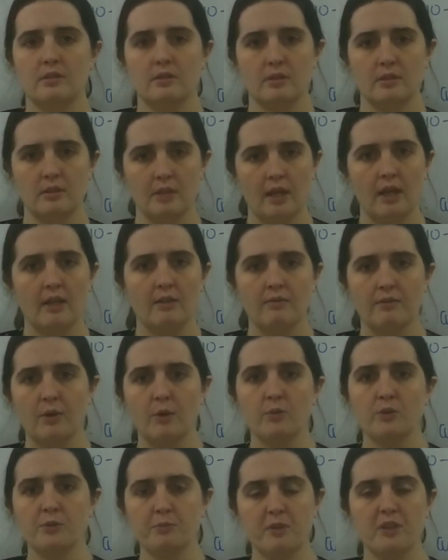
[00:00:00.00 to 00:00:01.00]
10
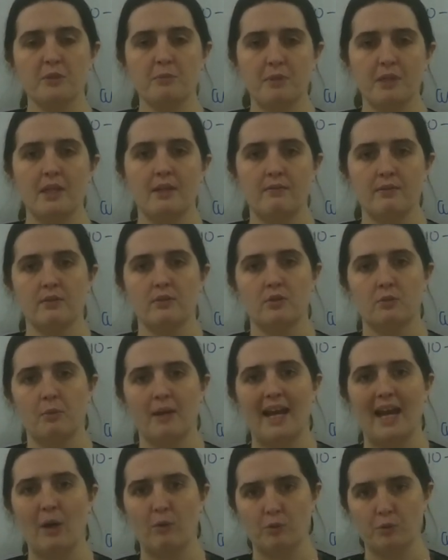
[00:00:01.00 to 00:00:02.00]
volts must be given to my
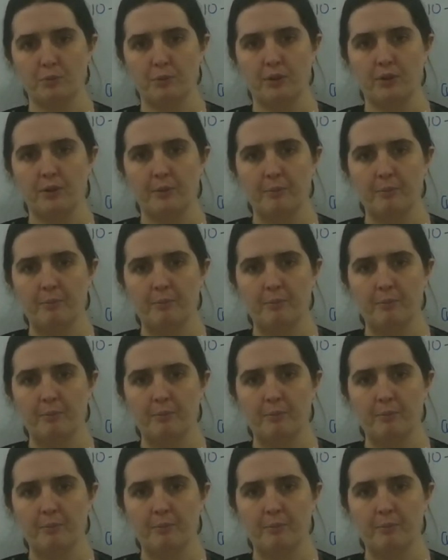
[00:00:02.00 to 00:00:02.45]
output.